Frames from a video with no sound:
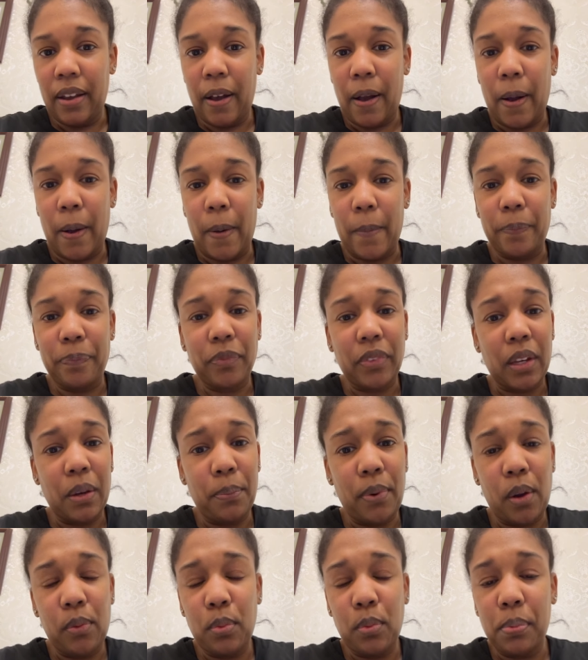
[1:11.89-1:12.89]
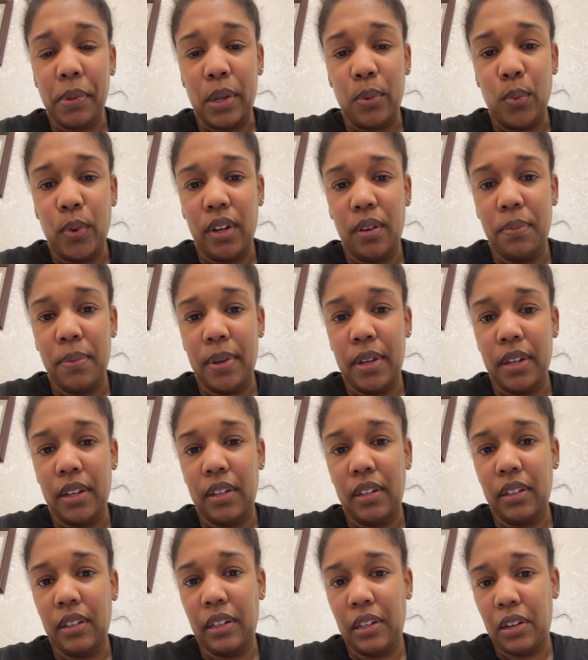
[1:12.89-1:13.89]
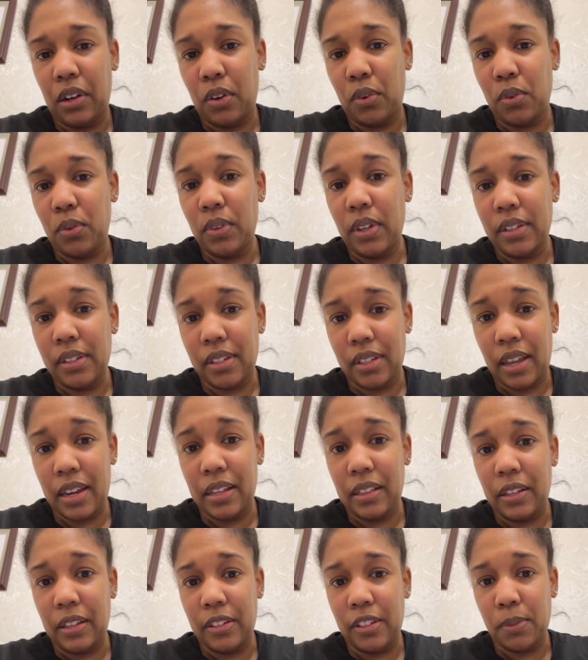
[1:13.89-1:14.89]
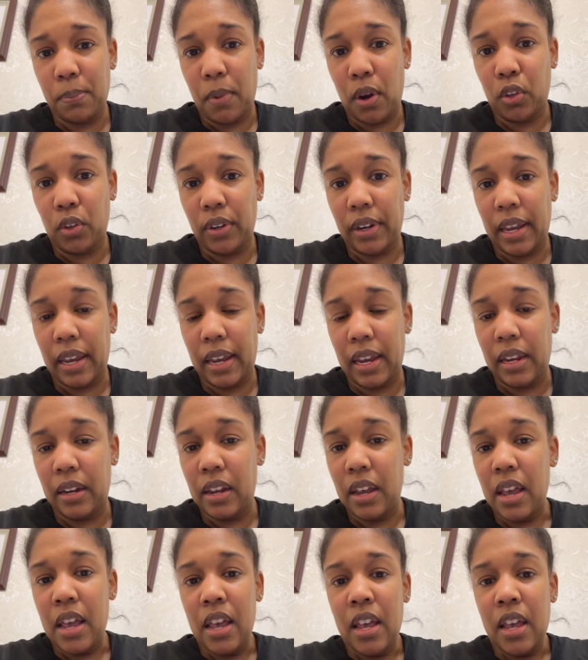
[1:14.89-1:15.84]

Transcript: Um, it probably would have been, you know, a slightly smaller gain,